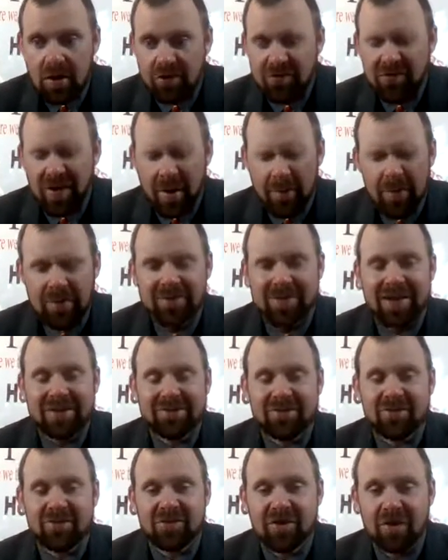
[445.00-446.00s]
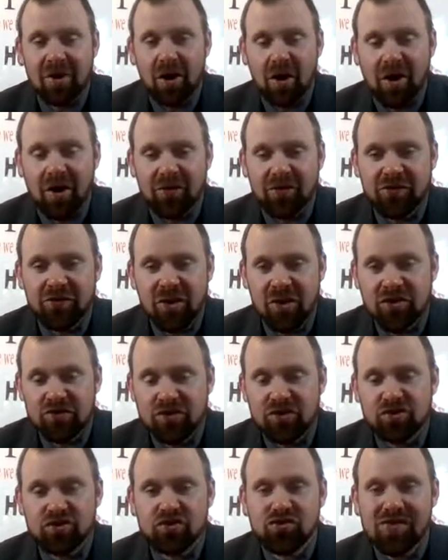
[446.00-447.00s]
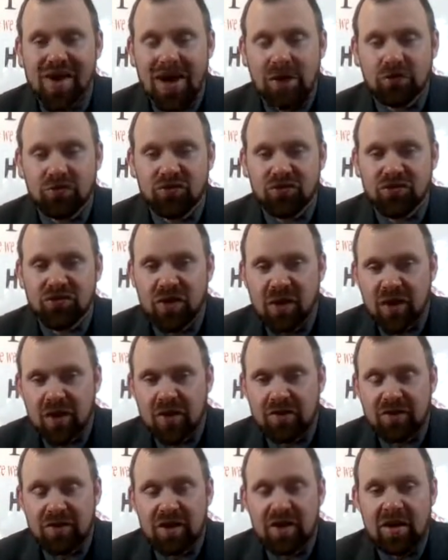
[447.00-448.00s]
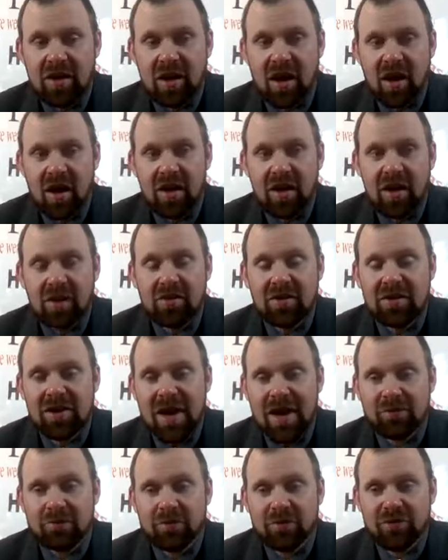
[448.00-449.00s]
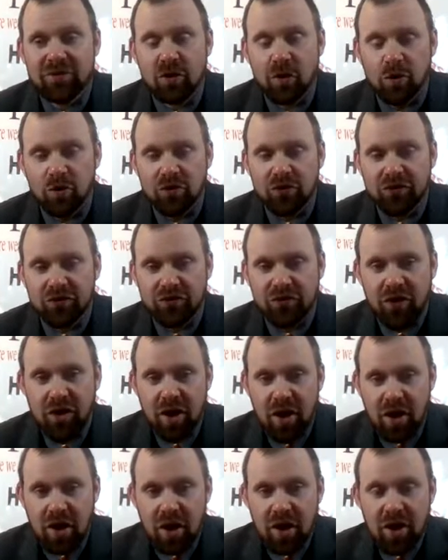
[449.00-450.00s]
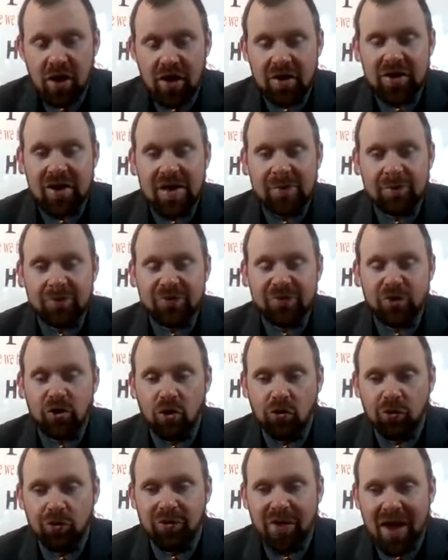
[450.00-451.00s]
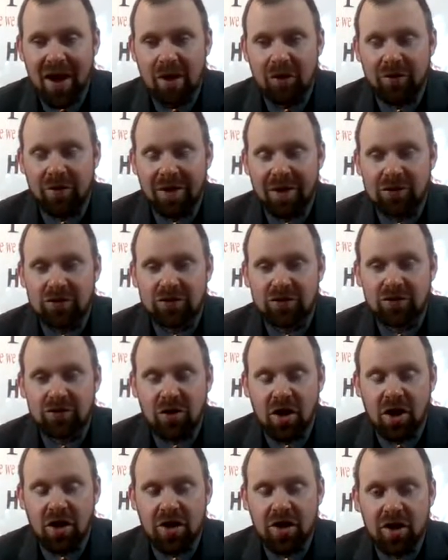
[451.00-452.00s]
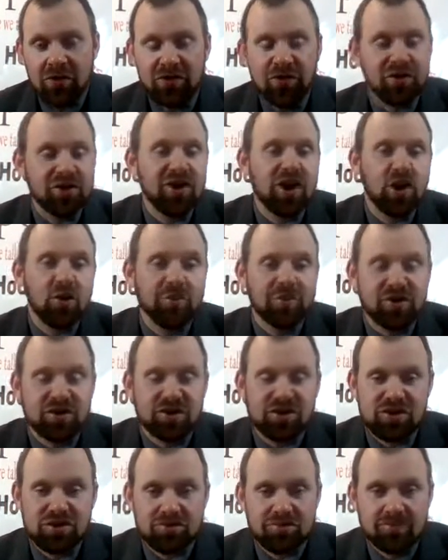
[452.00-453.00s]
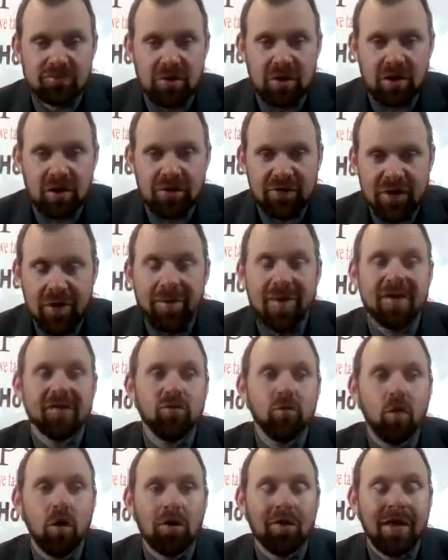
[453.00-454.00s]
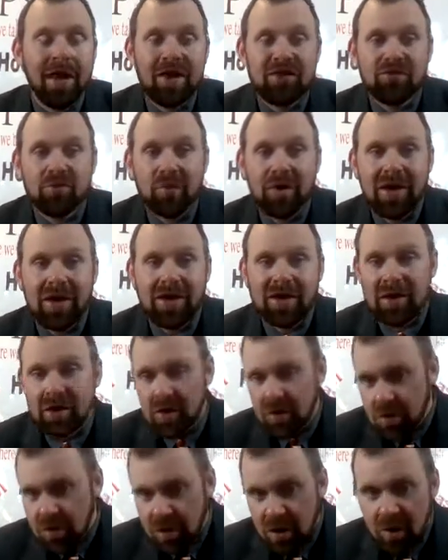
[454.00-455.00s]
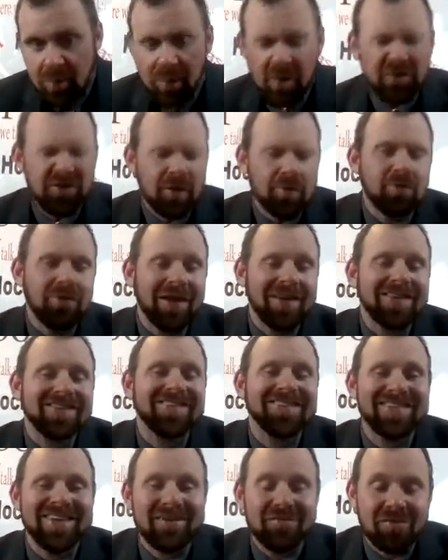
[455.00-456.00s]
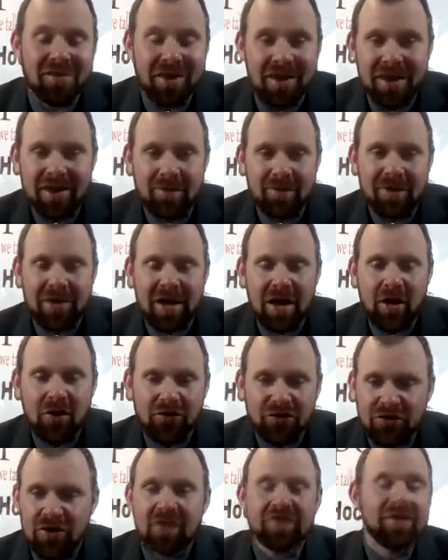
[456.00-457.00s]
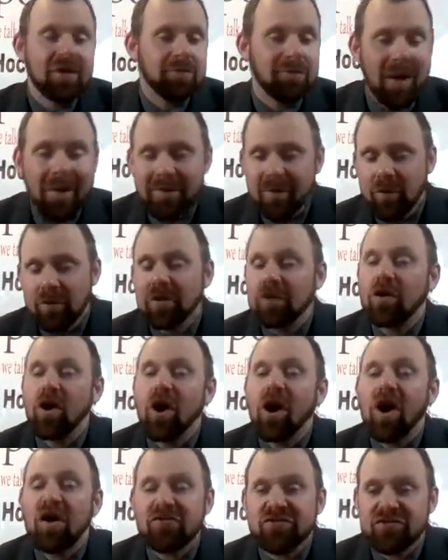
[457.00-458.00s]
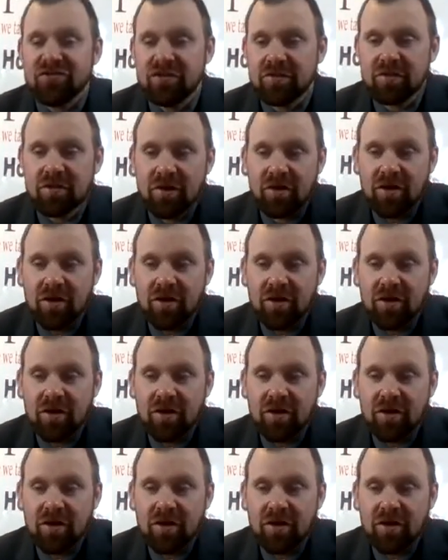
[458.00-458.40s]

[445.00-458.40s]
So I'm going to take the Seahawks to trounce the Indianapolis Colts. Indianapolis Colts without Andrew Luck, they're garbage. They may have won last week because they played Cleveland. Anybody else, they probably would have lost.